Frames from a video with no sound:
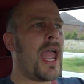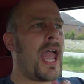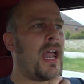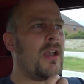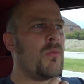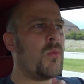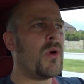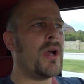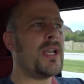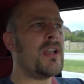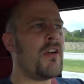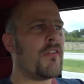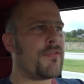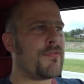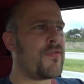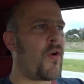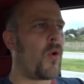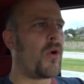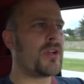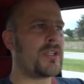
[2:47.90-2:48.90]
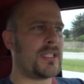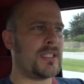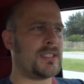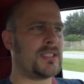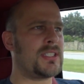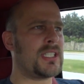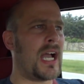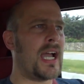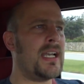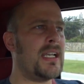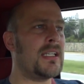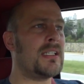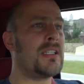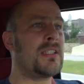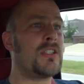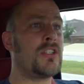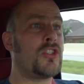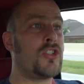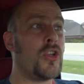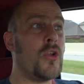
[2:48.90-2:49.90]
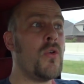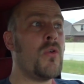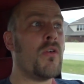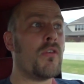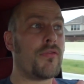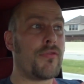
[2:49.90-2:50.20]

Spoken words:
And when Ford decided to